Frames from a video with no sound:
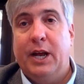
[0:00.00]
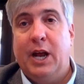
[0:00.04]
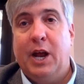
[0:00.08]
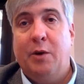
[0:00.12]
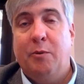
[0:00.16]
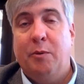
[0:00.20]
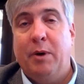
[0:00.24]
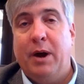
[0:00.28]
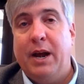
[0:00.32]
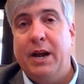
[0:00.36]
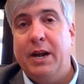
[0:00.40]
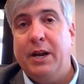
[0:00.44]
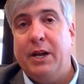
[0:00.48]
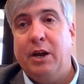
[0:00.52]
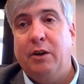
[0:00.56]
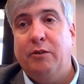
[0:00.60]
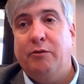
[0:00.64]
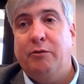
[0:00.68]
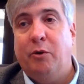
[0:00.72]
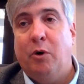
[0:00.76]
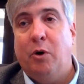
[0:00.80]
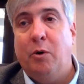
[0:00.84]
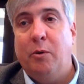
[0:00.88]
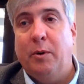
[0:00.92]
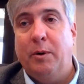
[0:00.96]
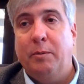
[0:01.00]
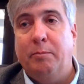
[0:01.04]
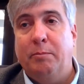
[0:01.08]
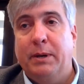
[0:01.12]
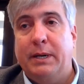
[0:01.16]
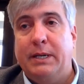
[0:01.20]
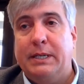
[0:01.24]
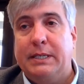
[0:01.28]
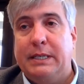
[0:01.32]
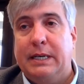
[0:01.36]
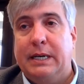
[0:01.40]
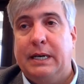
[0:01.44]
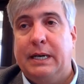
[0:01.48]
and ready to go forward.
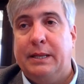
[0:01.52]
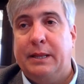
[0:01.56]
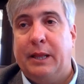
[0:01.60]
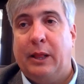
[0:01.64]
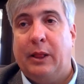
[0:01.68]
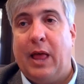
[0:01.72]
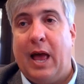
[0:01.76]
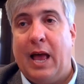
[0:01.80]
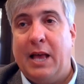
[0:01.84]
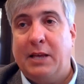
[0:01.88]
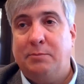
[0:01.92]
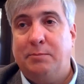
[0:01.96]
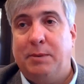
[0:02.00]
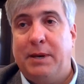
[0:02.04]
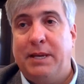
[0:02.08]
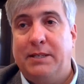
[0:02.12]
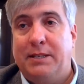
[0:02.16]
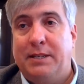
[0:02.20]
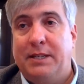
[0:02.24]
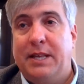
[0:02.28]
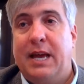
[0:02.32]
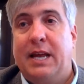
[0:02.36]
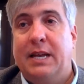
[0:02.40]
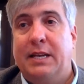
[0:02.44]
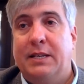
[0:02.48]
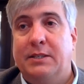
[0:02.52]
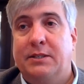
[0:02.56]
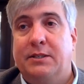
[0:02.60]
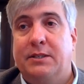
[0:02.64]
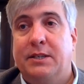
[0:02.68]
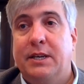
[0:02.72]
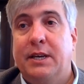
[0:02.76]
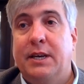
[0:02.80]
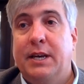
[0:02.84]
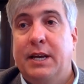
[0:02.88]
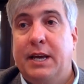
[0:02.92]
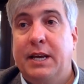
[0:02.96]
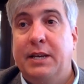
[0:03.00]
But the last piece of that is
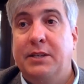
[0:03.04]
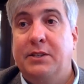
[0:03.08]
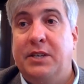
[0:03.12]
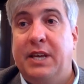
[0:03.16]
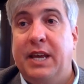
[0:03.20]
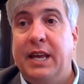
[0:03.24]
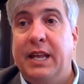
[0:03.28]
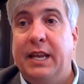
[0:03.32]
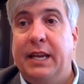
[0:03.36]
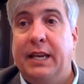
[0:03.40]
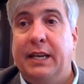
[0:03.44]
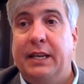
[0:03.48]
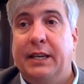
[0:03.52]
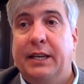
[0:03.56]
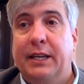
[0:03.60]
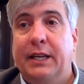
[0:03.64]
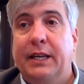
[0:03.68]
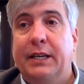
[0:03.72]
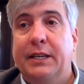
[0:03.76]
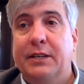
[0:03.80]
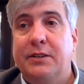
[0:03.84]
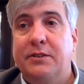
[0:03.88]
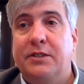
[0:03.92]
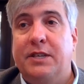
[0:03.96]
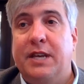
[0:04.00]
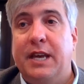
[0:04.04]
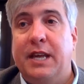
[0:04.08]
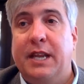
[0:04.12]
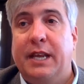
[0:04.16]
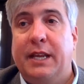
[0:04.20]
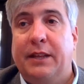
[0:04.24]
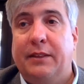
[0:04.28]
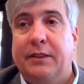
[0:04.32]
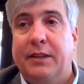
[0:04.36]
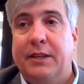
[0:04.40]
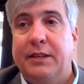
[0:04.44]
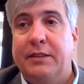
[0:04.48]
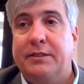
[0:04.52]
getting
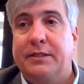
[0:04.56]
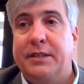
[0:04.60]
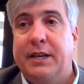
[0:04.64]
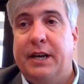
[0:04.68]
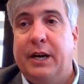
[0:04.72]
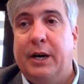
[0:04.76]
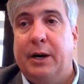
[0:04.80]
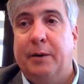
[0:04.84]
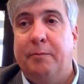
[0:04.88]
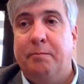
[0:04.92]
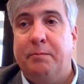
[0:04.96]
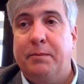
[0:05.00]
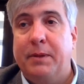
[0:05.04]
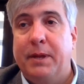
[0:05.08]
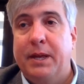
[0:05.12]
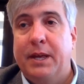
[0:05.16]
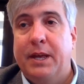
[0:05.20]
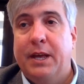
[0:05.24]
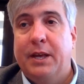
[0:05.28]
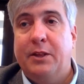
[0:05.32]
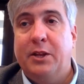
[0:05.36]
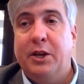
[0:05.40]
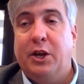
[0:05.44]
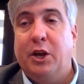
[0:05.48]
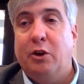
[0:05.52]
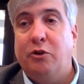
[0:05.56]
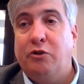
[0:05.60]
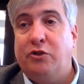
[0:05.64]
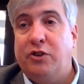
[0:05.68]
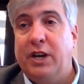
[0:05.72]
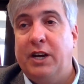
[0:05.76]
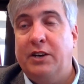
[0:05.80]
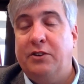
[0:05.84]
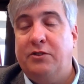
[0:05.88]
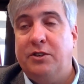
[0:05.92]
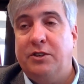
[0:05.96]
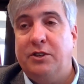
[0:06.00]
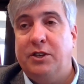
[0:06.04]
this
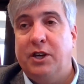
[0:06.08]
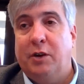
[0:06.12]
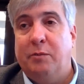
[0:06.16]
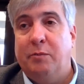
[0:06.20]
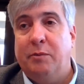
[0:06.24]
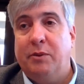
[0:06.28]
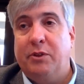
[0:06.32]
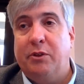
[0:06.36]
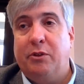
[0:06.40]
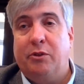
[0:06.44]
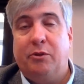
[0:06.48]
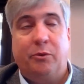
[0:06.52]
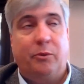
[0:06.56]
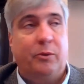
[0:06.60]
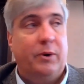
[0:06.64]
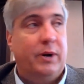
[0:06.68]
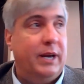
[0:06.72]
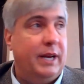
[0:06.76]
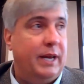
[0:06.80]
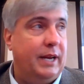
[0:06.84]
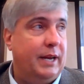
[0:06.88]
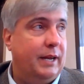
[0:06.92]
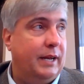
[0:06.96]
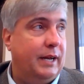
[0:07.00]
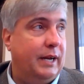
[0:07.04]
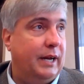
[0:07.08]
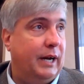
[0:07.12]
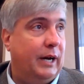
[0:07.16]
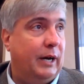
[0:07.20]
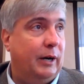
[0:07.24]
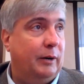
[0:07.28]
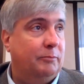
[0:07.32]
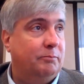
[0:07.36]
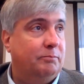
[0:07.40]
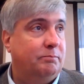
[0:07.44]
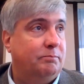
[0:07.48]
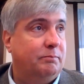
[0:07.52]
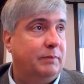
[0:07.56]
negotiation done with the three
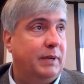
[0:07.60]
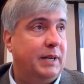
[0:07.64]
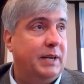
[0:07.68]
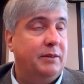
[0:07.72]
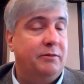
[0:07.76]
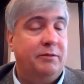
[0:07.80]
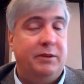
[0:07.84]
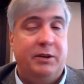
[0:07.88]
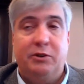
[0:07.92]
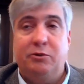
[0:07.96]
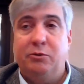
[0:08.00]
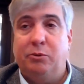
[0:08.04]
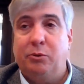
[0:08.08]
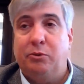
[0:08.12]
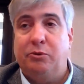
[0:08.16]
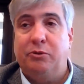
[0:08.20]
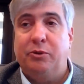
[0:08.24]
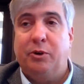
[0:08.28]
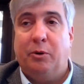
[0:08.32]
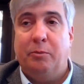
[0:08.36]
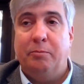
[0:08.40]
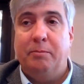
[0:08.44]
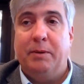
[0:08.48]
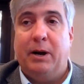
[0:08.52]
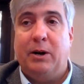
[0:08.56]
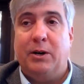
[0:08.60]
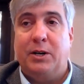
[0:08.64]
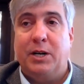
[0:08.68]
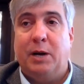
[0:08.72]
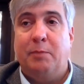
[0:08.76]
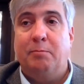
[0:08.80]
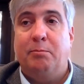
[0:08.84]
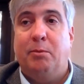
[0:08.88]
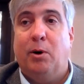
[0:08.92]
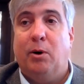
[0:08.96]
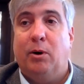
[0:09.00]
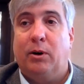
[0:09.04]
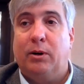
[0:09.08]
individuals on
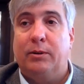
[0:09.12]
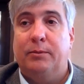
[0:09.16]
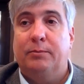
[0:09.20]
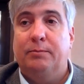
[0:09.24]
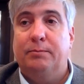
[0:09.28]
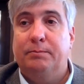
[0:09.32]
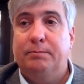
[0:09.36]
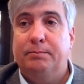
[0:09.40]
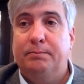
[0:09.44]
Maritime Park.